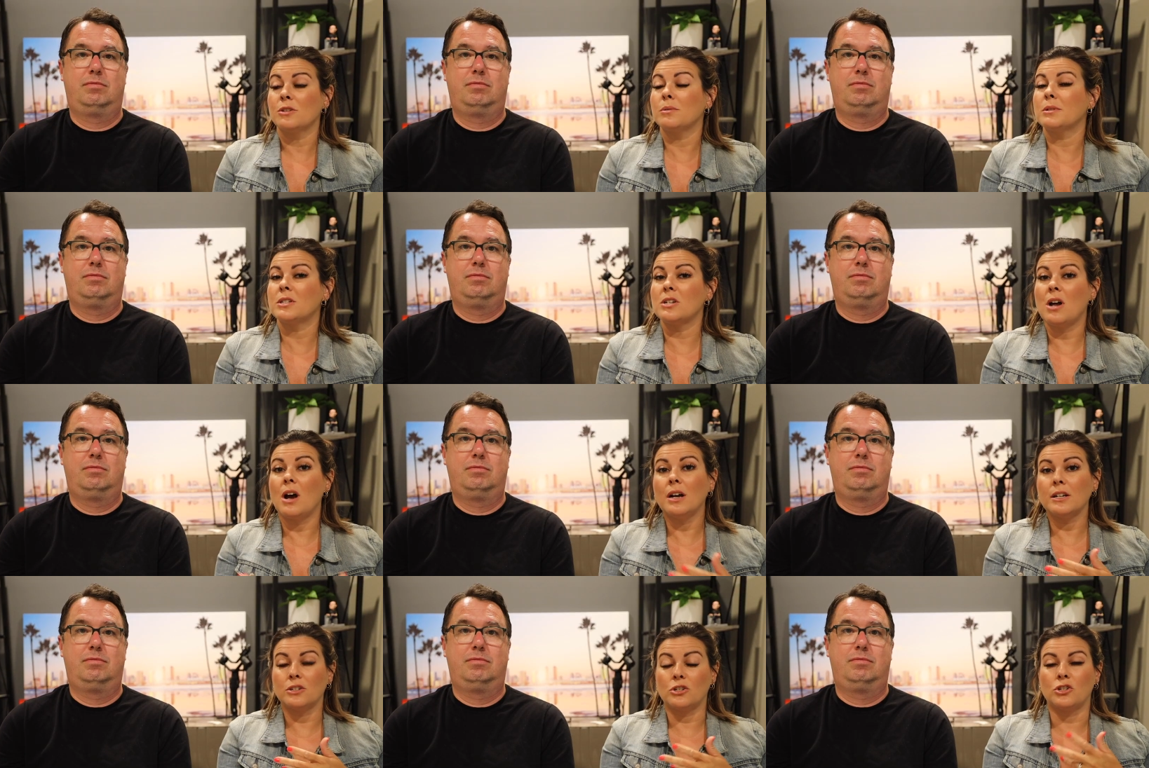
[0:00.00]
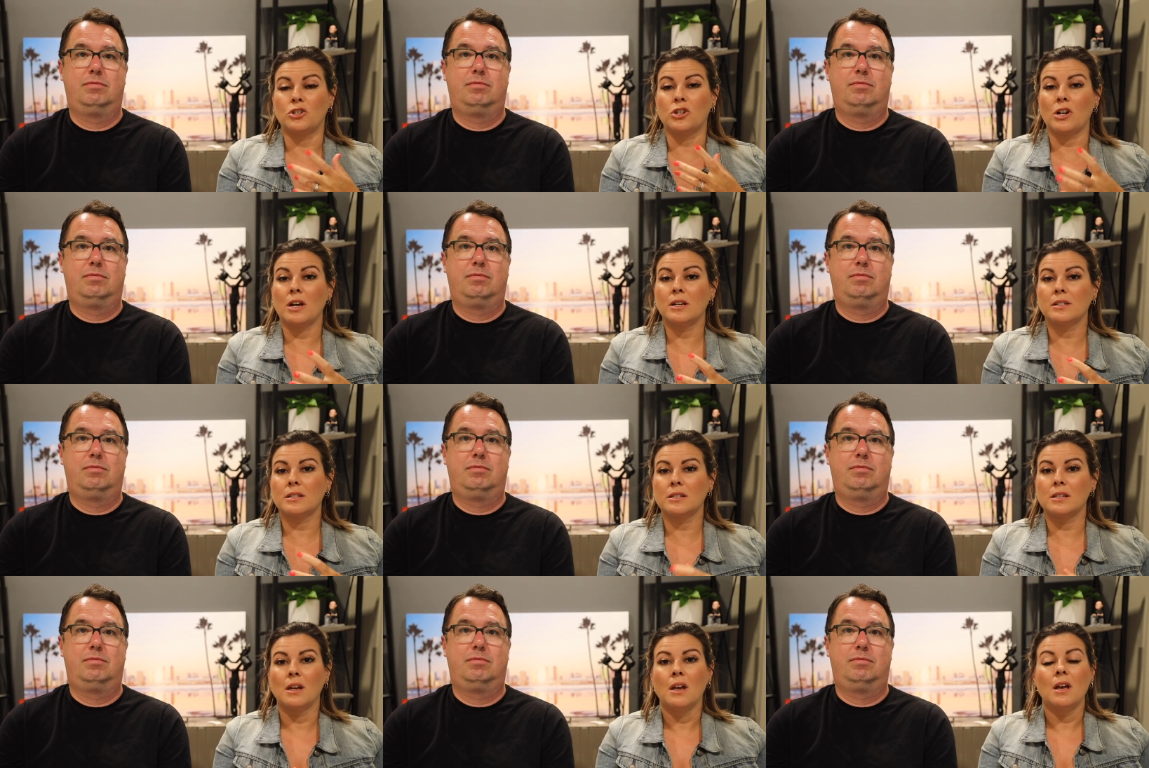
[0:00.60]
Speaker 1: So it's not
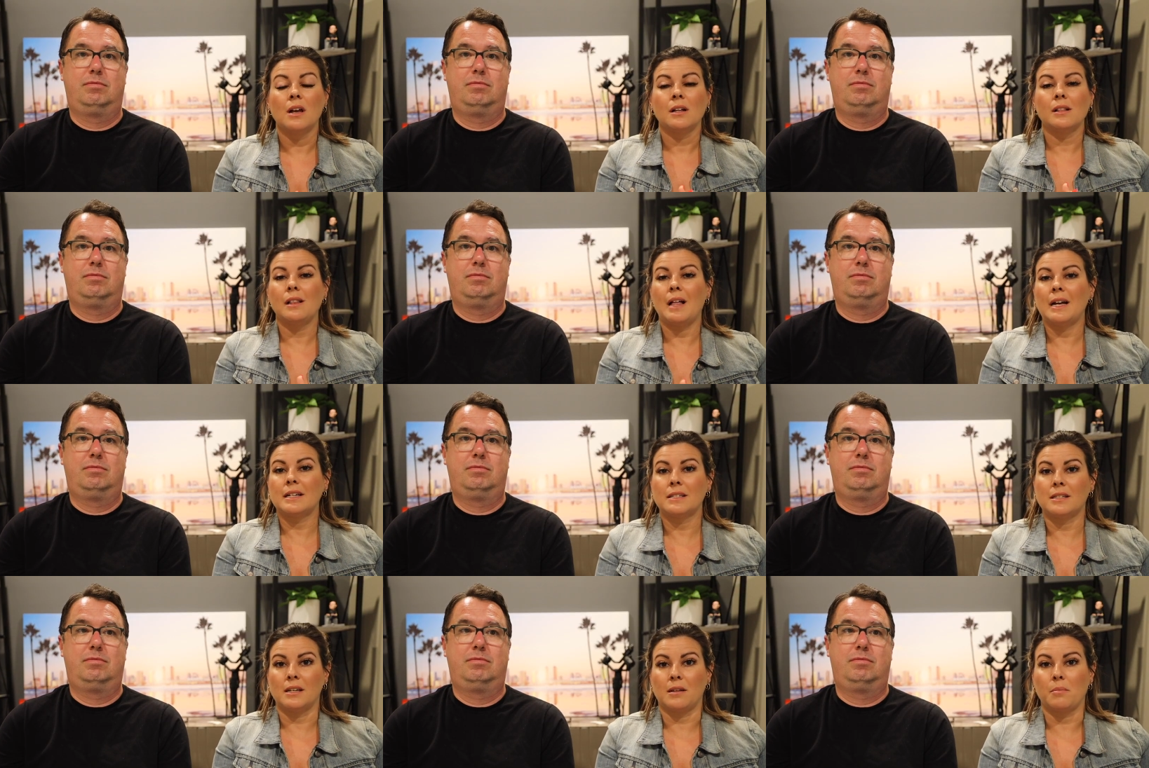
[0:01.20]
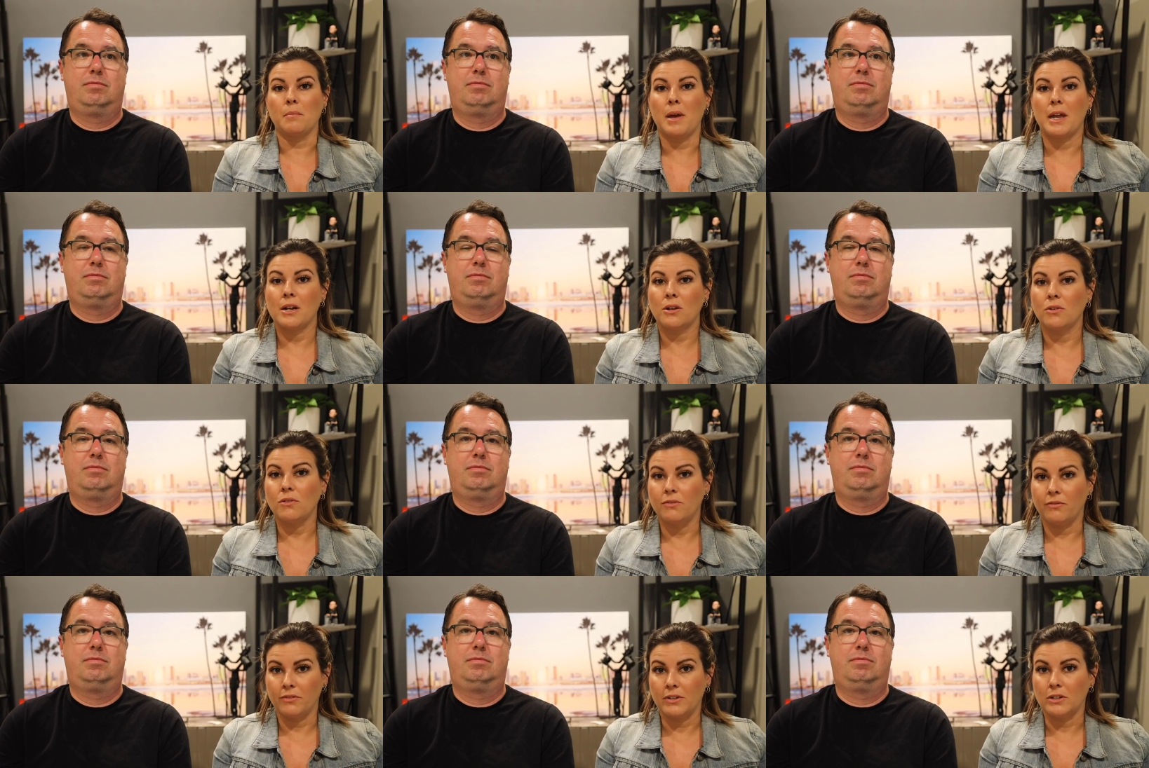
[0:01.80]
just classic
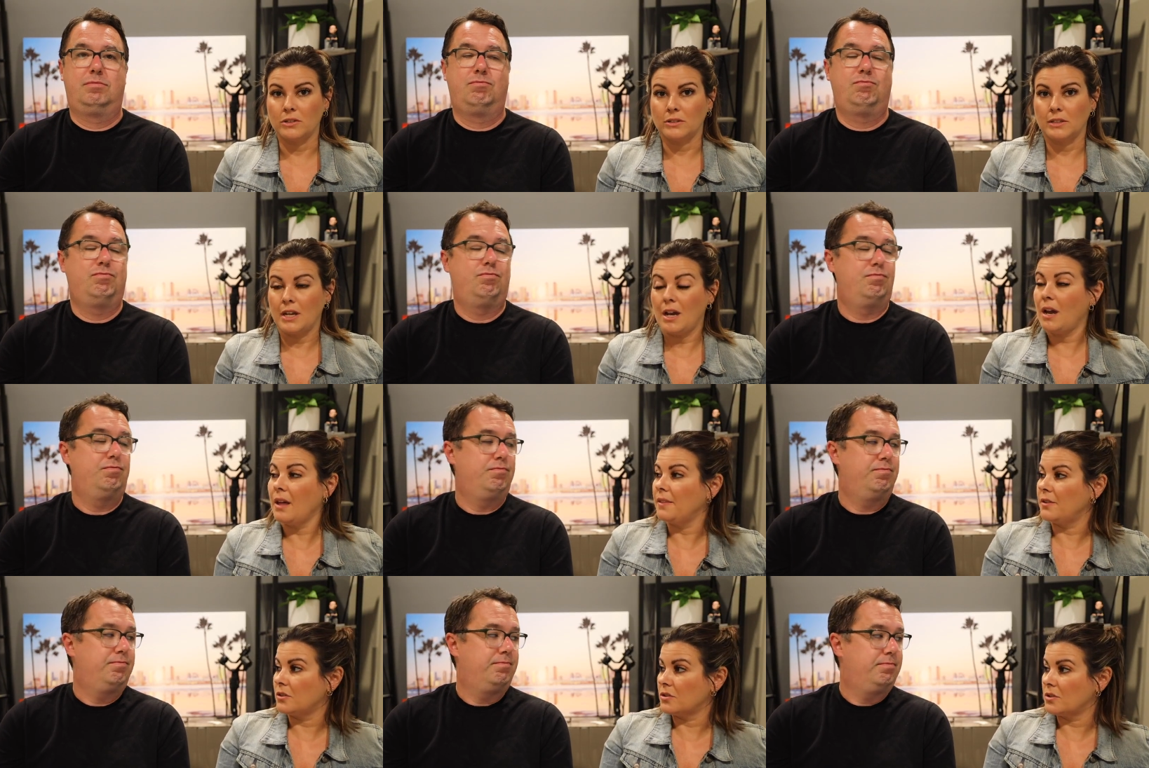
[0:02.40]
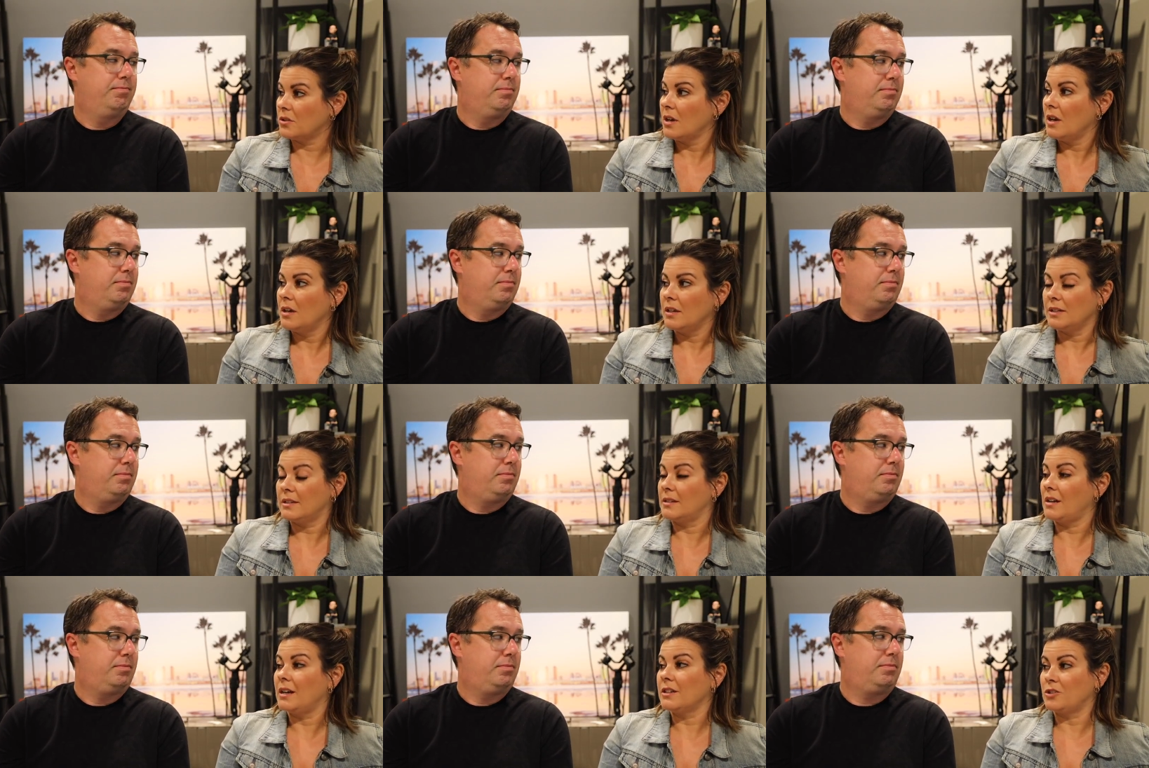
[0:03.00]
medical field. Yeah, there's,
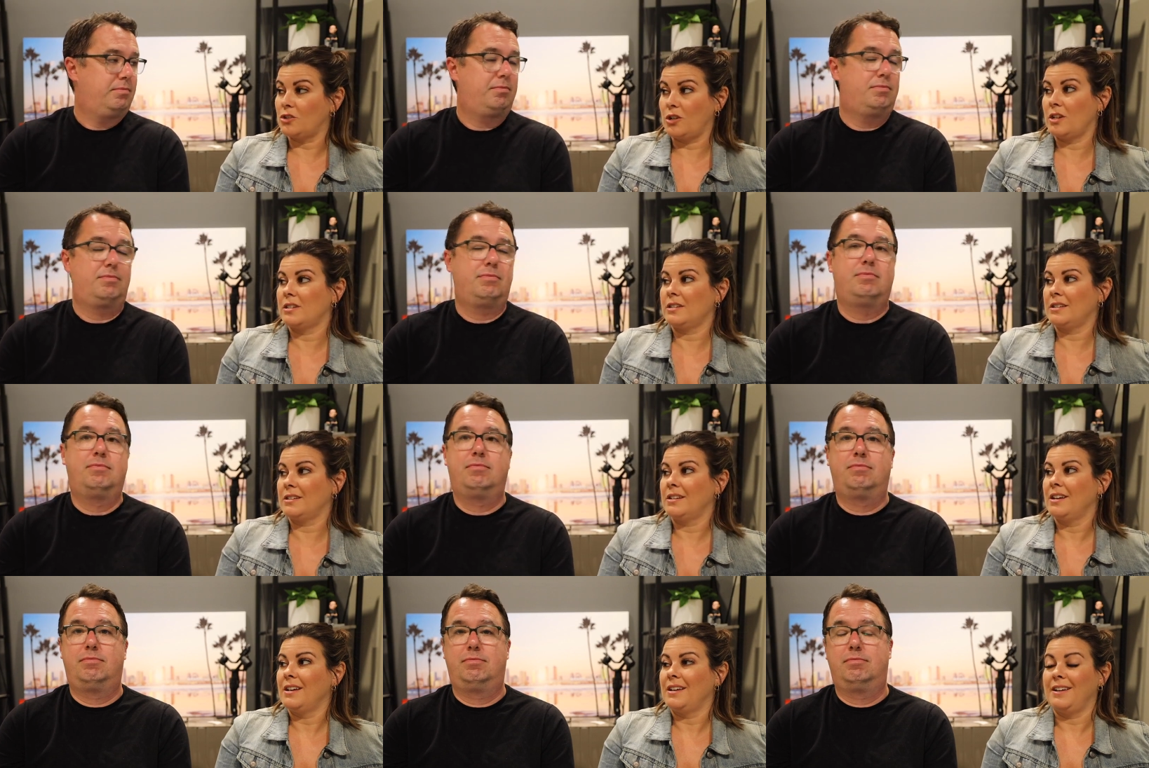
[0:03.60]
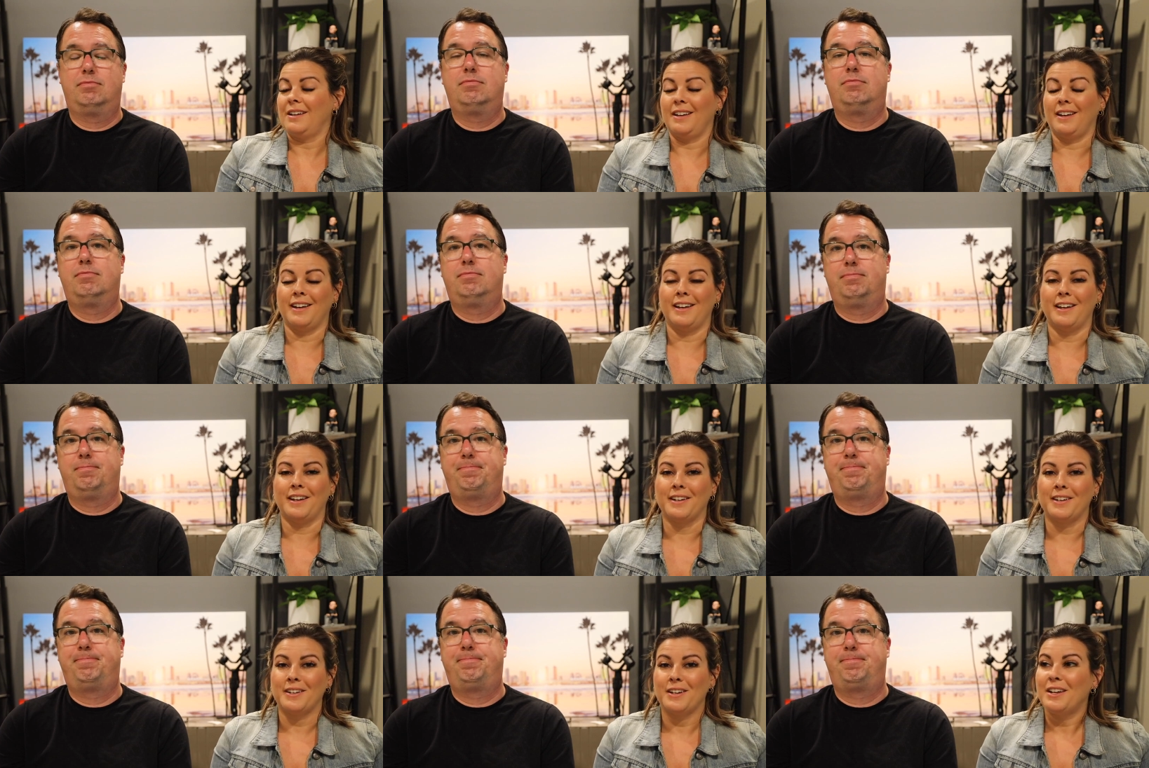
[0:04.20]
it's not just
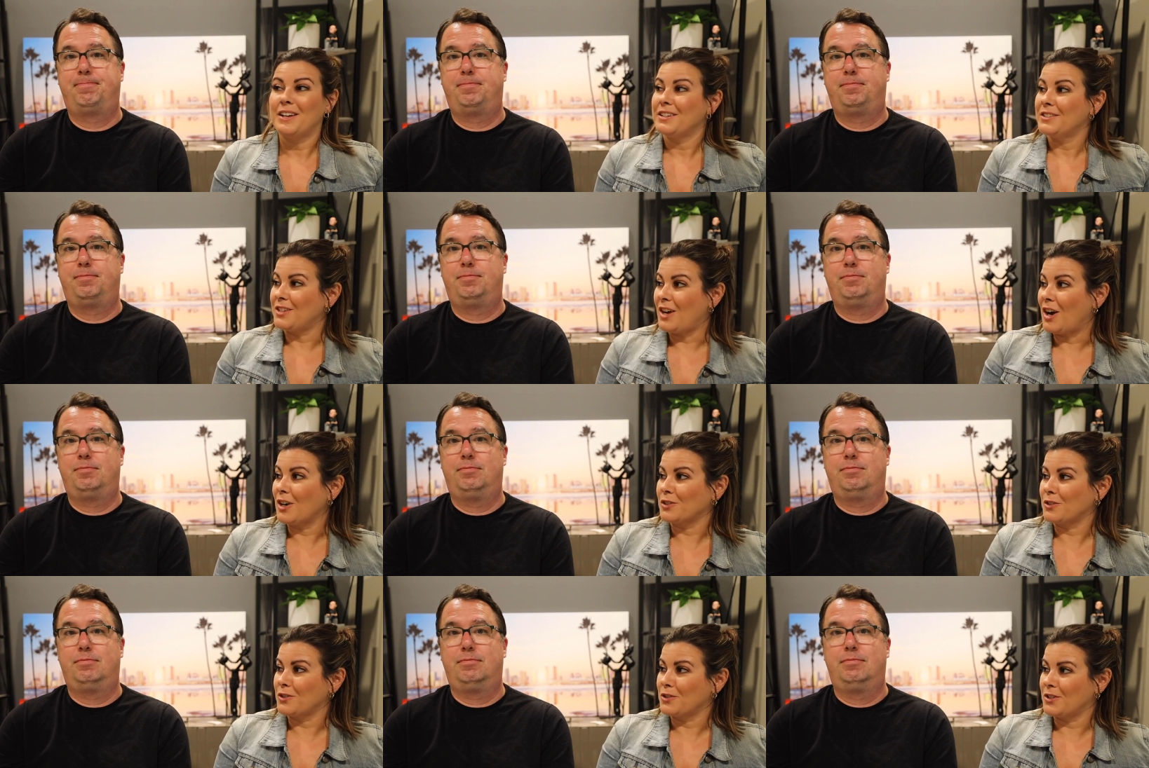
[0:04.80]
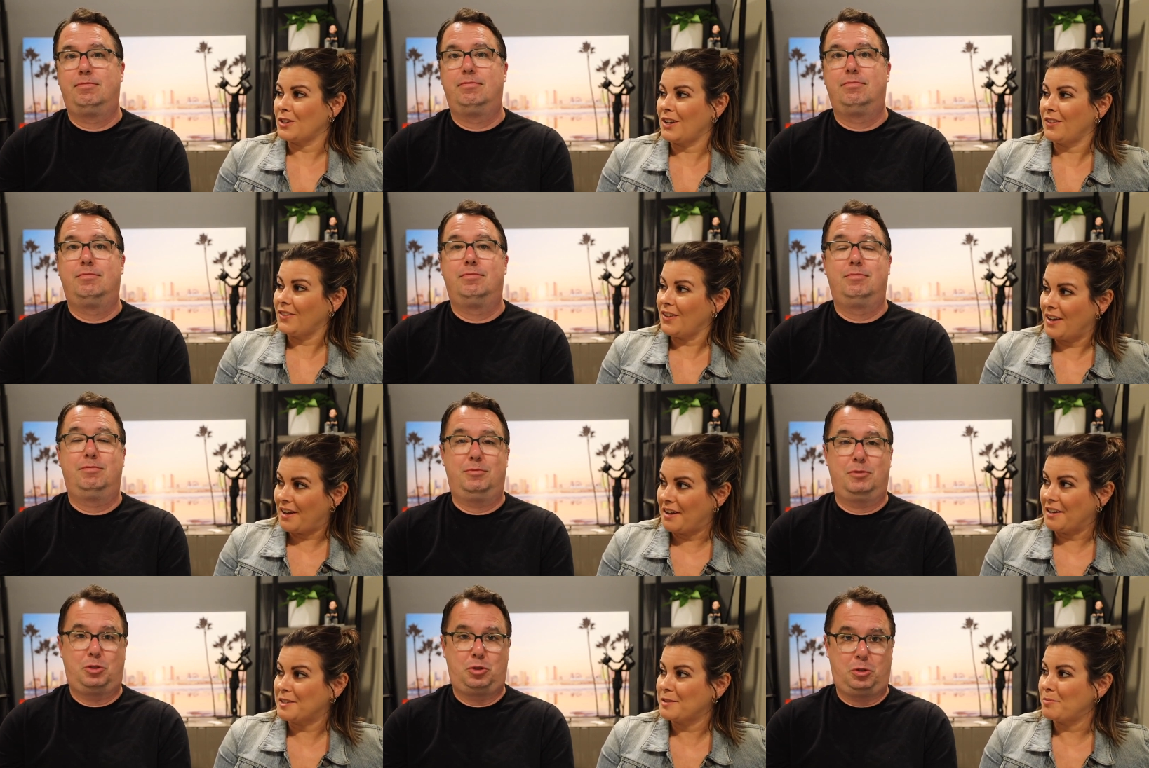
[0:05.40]
uh, doctors at the
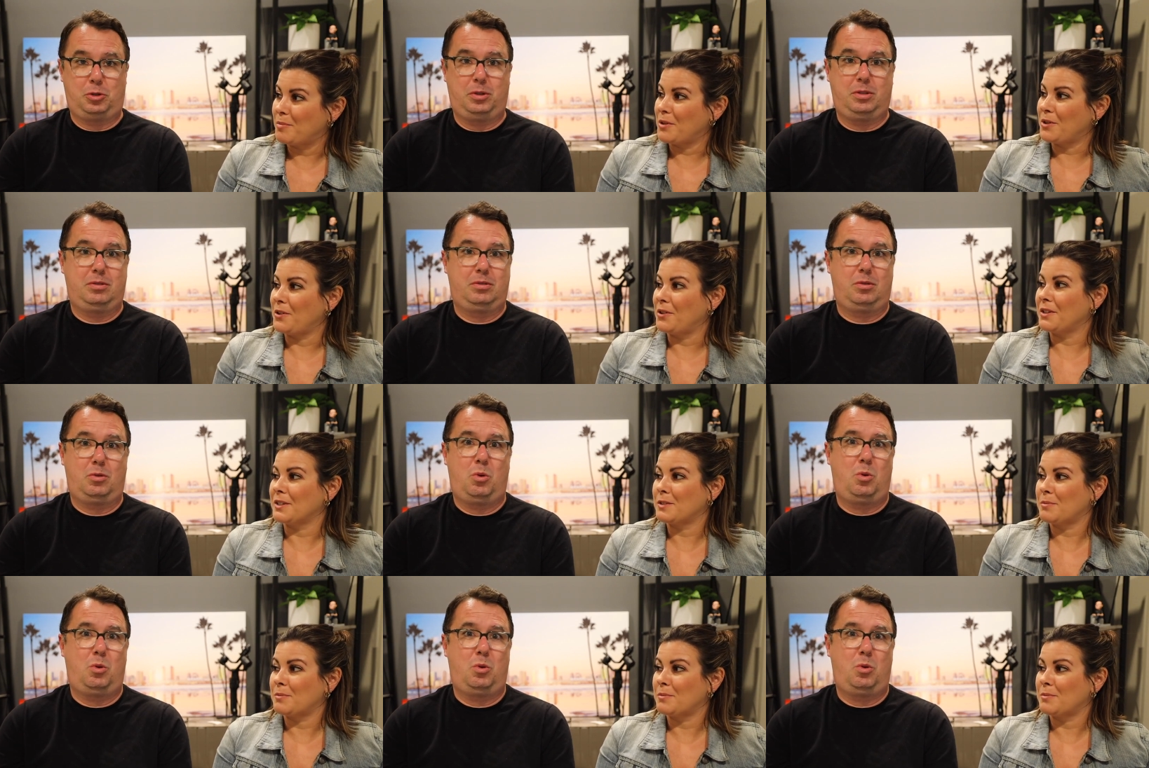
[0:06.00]
hospital. Sure.